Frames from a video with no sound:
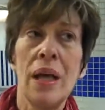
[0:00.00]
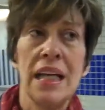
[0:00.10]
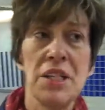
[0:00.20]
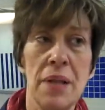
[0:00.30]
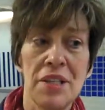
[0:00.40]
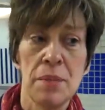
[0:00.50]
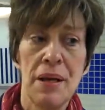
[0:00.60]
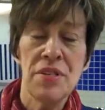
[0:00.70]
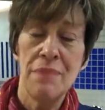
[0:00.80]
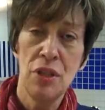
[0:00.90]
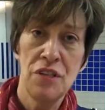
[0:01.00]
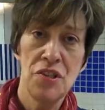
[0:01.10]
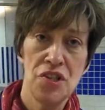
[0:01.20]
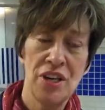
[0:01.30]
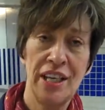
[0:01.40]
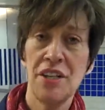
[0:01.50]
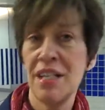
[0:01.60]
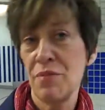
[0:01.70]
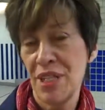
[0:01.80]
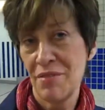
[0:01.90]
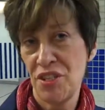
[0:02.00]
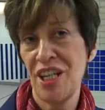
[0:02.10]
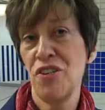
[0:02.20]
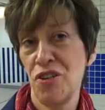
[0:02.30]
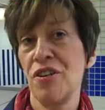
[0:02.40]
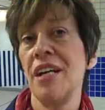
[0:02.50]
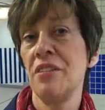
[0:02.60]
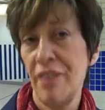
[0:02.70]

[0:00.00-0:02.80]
Well, I suppose I moved into training because I was teacher trained